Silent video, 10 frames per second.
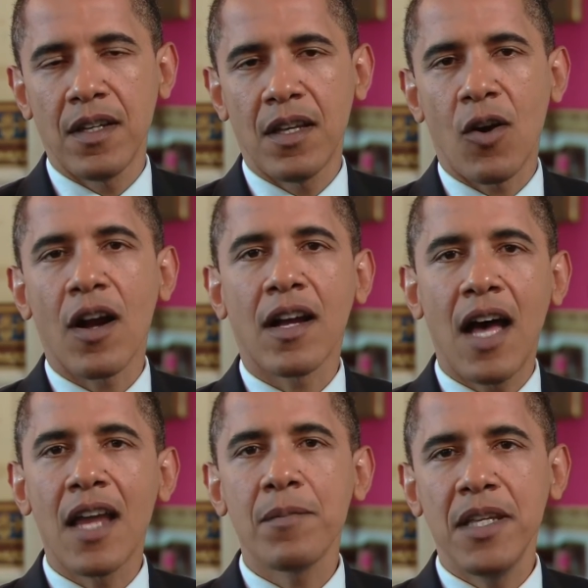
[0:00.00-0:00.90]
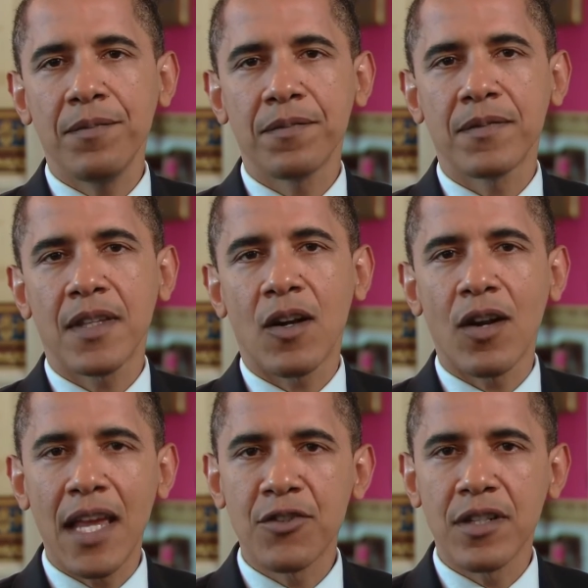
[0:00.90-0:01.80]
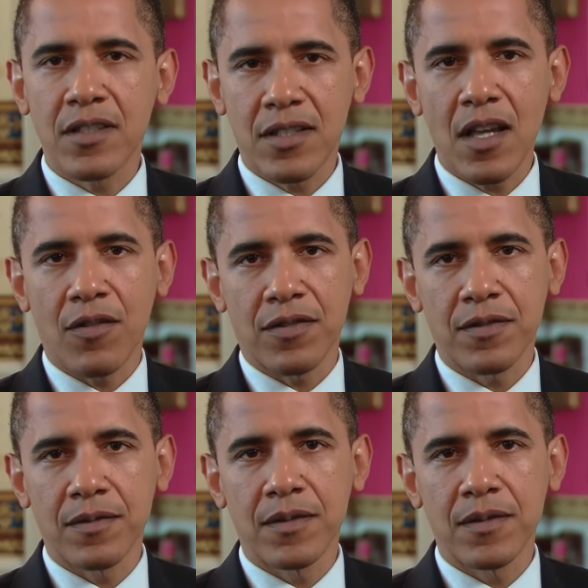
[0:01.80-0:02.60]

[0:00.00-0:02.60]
And our economy and our nation itself